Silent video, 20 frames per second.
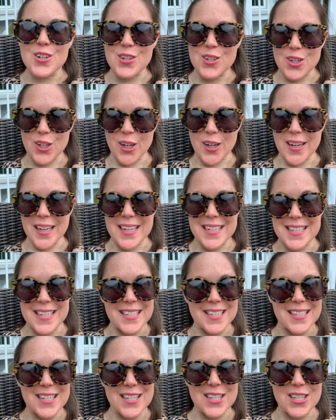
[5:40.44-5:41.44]
during
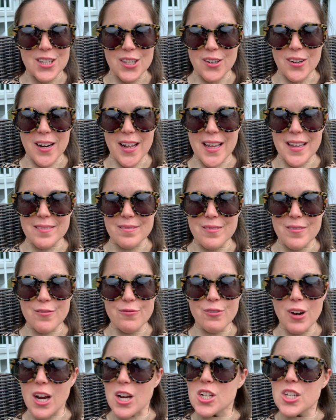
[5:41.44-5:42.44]
distance learning.
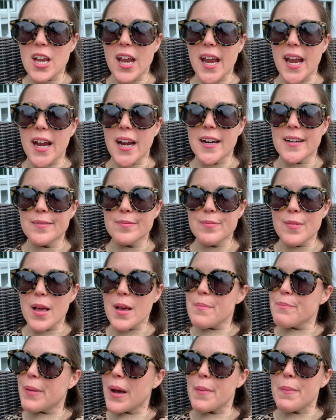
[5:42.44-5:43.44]
Fresh air,
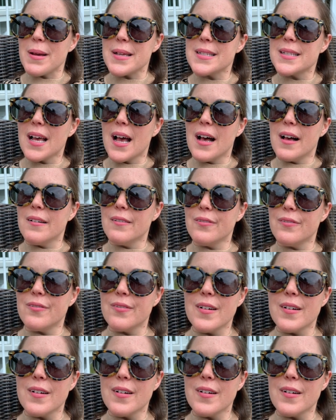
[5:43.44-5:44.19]
by myself.